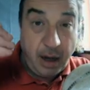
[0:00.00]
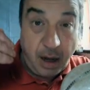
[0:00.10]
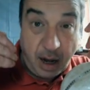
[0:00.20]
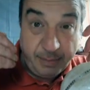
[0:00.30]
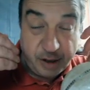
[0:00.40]

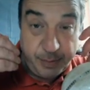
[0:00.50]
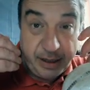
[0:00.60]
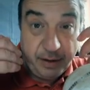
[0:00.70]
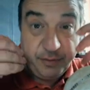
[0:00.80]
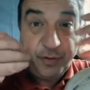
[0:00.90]
I'm
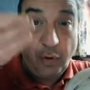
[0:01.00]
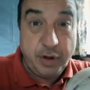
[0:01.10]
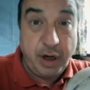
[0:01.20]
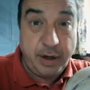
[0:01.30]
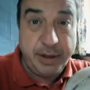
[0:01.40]
speaking for
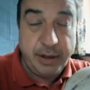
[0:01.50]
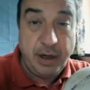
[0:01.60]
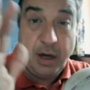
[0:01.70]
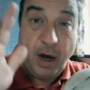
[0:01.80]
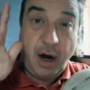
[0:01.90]
God,
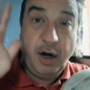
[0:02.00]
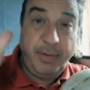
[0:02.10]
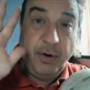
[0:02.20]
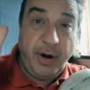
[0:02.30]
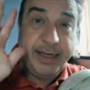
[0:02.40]
and on my
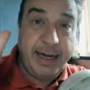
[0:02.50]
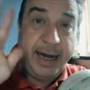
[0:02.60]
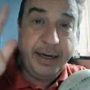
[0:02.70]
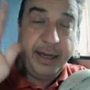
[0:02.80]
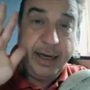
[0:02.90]
right
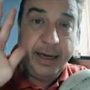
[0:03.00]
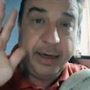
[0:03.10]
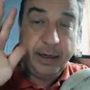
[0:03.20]
hand here,